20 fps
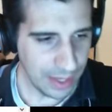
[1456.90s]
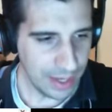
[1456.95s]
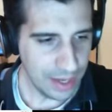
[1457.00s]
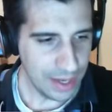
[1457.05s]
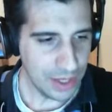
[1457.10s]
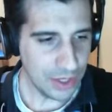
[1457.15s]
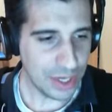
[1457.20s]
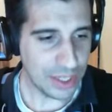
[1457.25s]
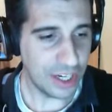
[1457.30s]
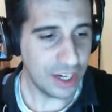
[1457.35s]

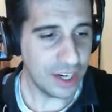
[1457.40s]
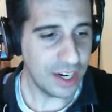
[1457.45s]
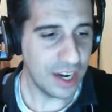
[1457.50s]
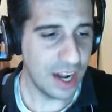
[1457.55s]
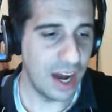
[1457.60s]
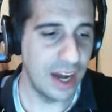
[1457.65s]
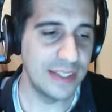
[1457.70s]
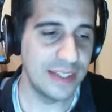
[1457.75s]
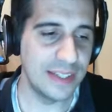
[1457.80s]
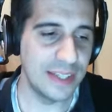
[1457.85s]
So I started
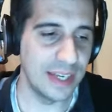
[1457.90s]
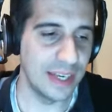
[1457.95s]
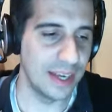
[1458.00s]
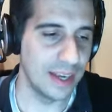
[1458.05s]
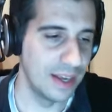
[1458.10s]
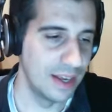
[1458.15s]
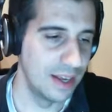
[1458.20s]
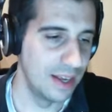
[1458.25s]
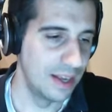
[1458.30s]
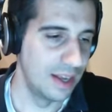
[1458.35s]
hunting
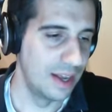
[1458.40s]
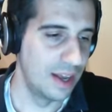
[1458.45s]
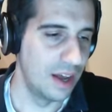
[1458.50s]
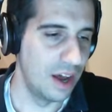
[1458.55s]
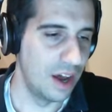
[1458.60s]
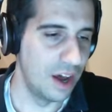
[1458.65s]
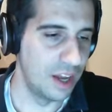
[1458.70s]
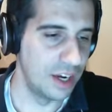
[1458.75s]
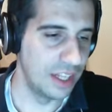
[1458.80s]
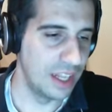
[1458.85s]

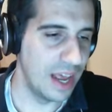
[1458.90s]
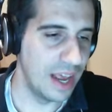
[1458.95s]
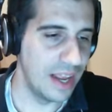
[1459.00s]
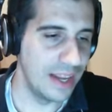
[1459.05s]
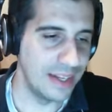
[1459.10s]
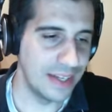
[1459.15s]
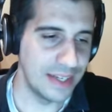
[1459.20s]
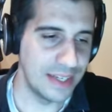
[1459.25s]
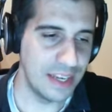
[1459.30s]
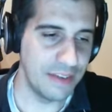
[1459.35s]
online
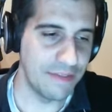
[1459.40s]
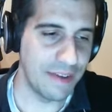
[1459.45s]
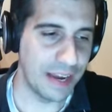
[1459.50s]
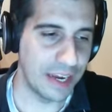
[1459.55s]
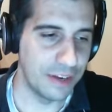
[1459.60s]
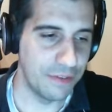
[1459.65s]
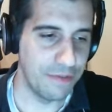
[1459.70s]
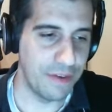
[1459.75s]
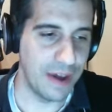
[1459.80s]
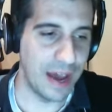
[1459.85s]
to see if I
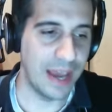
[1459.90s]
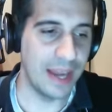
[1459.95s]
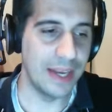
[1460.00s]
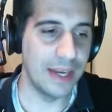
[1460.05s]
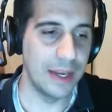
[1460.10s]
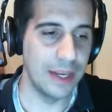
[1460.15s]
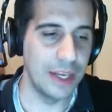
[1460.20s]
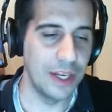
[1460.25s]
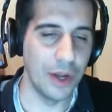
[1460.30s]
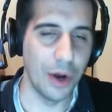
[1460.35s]
could find,
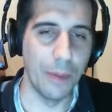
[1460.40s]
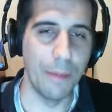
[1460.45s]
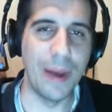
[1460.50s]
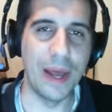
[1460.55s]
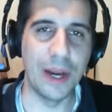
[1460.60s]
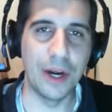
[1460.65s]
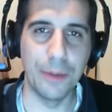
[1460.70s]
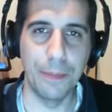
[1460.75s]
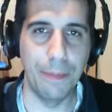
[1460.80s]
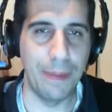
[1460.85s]
you know, a
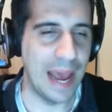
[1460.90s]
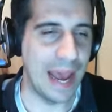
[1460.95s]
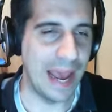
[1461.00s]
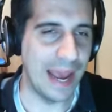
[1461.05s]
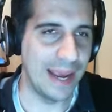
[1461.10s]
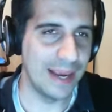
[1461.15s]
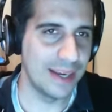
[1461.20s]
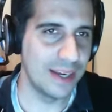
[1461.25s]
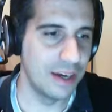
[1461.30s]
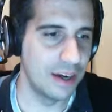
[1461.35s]
better
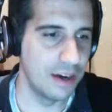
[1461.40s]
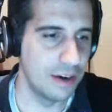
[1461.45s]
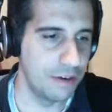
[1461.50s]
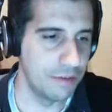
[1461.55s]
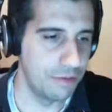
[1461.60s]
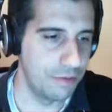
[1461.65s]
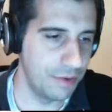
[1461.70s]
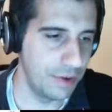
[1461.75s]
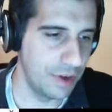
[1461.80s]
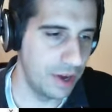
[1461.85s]
pack of